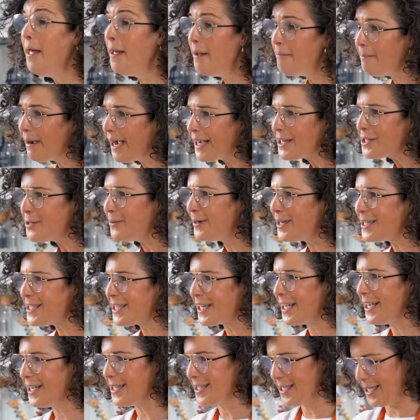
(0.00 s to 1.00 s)
Back to our
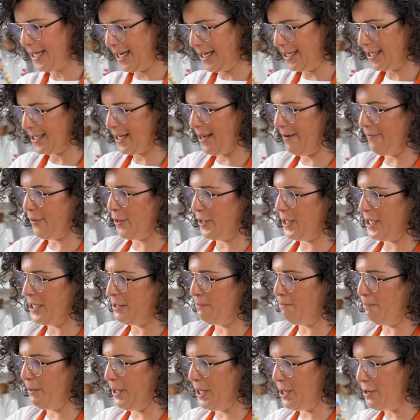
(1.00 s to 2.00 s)
skirt steaks. I've got these
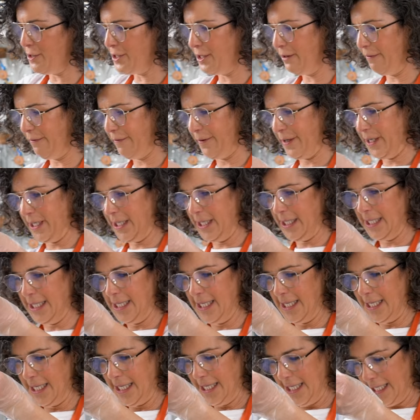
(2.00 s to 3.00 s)
beautiful
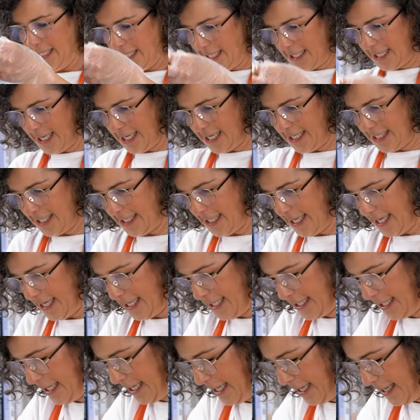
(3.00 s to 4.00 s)
skirt
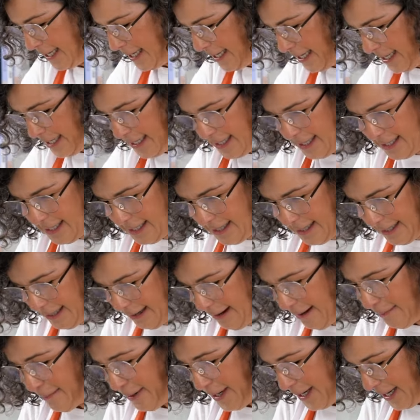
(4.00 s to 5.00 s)
steaks here
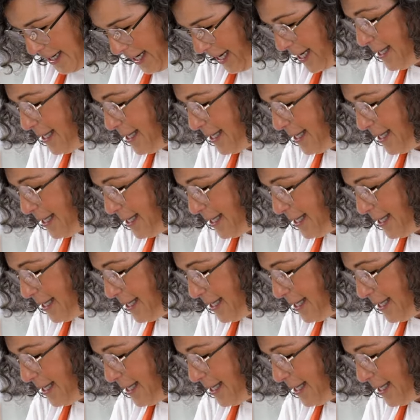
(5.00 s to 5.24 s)
that I'm going to